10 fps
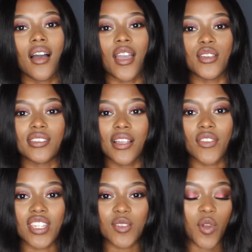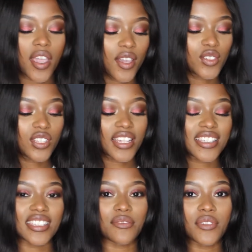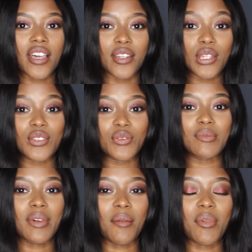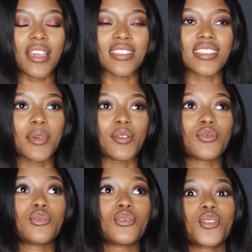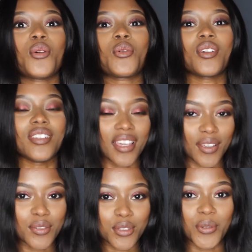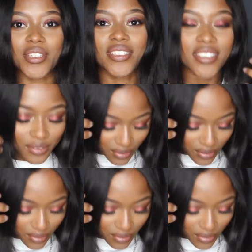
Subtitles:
I used to love that spray. I used to like sniff it. I know that's really bad, but it smells so good. Like it's so addictive.